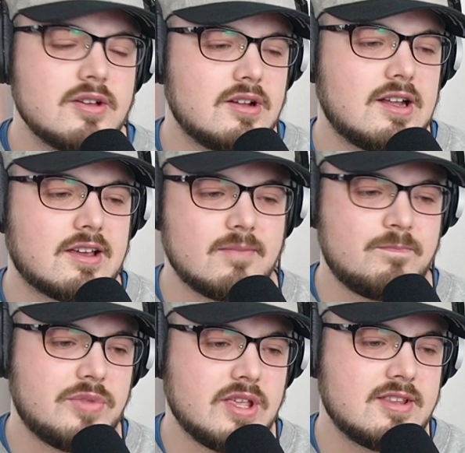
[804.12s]
like
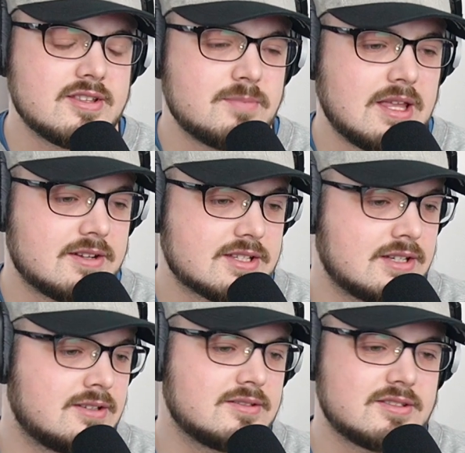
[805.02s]
in this matter.
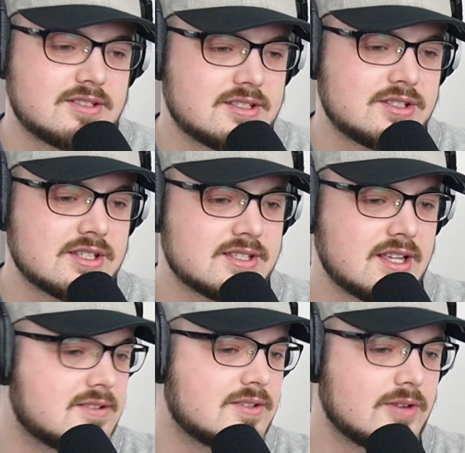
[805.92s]
So it just
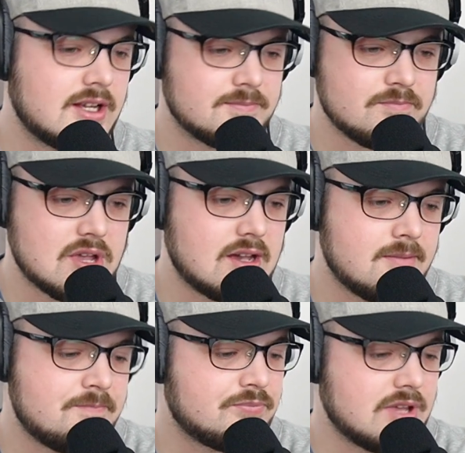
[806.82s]
sounds so great.
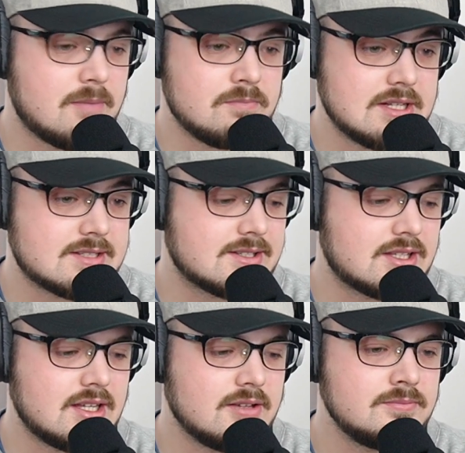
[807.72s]
Yeah, let's
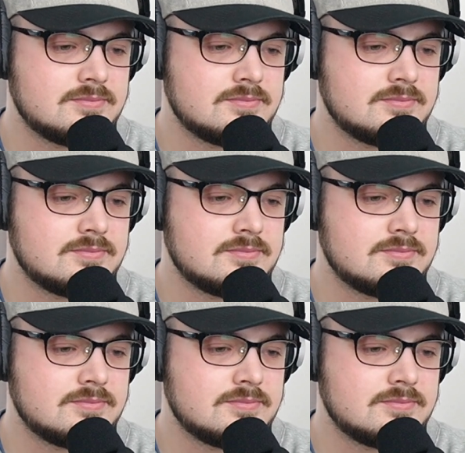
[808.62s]
continue.